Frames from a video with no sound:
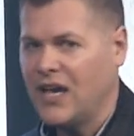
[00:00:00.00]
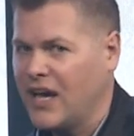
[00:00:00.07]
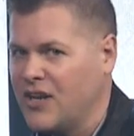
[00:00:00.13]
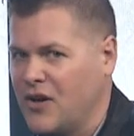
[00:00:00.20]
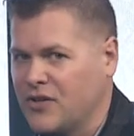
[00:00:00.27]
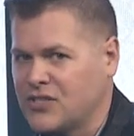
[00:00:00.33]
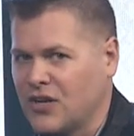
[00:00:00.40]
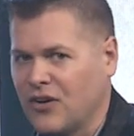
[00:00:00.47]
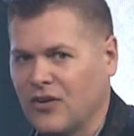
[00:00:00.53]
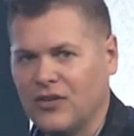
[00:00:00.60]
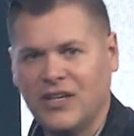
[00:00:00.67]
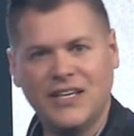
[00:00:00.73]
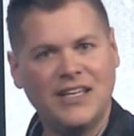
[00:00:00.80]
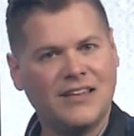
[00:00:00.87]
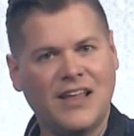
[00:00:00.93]
I know it's
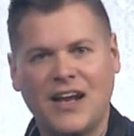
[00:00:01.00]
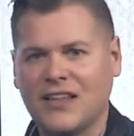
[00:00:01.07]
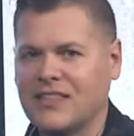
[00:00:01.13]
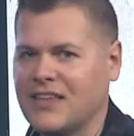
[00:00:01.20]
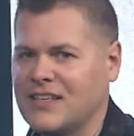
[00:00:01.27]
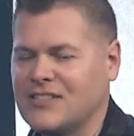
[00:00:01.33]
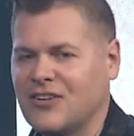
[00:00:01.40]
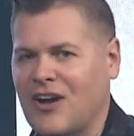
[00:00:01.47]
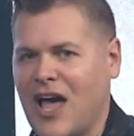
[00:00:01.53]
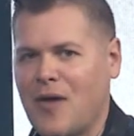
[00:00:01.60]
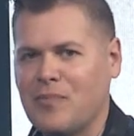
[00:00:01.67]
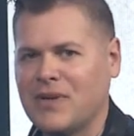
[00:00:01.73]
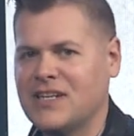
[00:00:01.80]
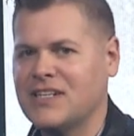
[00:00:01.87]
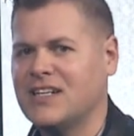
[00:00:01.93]
early. A lot of things are
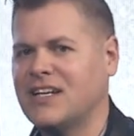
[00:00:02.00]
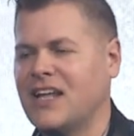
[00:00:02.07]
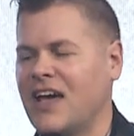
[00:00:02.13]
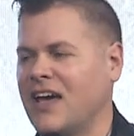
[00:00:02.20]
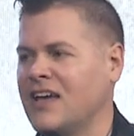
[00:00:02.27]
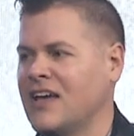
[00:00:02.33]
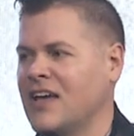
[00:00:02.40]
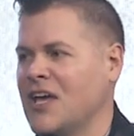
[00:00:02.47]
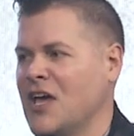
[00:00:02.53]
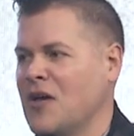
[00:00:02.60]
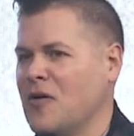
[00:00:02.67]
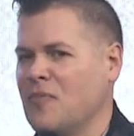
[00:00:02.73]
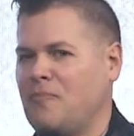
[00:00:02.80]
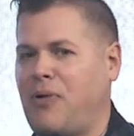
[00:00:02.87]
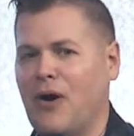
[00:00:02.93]
happening today.
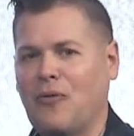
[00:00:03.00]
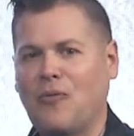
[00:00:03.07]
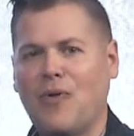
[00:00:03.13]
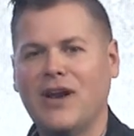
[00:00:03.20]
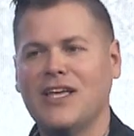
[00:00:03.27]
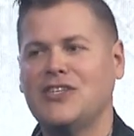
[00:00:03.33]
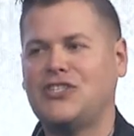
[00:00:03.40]
But what did